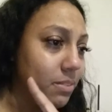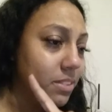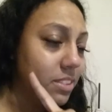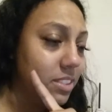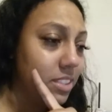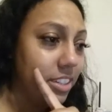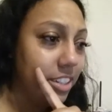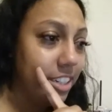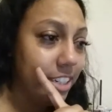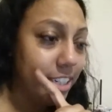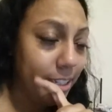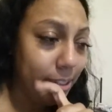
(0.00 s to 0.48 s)
i'm
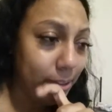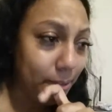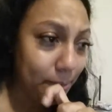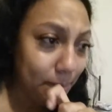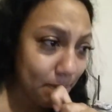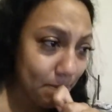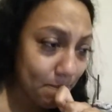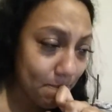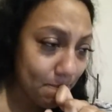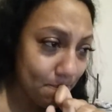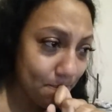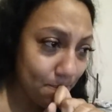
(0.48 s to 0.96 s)
sorry
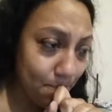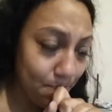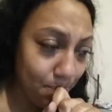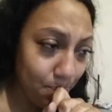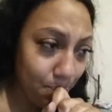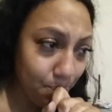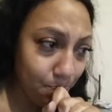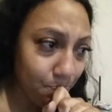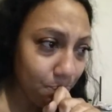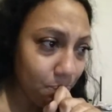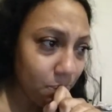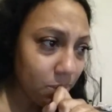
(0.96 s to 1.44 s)

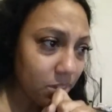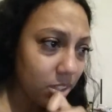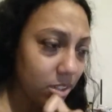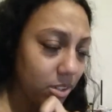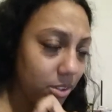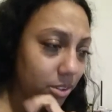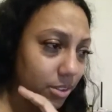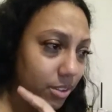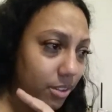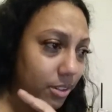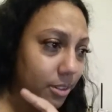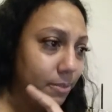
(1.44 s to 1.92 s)

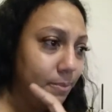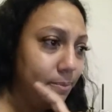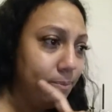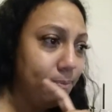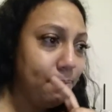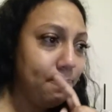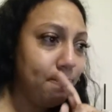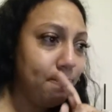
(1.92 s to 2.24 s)
hold on